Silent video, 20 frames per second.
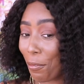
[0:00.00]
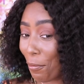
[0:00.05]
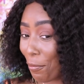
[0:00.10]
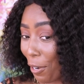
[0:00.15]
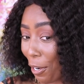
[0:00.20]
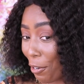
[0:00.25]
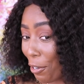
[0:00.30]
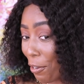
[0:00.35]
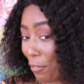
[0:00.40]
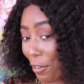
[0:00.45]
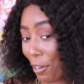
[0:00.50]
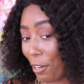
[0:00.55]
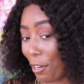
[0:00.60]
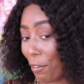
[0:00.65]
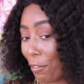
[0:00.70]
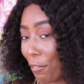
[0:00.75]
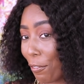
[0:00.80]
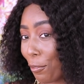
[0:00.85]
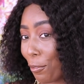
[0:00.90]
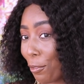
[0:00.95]
very very
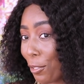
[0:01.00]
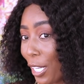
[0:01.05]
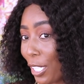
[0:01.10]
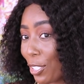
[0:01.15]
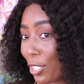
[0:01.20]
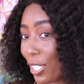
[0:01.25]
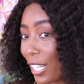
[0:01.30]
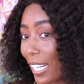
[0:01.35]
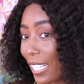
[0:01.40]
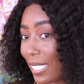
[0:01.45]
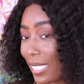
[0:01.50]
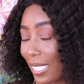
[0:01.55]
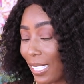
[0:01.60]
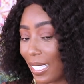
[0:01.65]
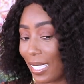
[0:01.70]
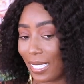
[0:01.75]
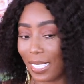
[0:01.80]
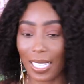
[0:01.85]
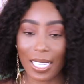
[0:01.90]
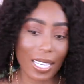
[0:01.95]
full as you guys could
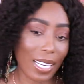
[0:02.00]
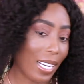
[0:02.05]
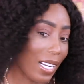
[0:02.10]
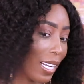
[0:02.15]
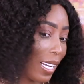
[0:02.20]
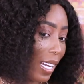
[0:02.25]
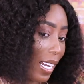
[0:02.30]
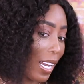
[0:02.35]
see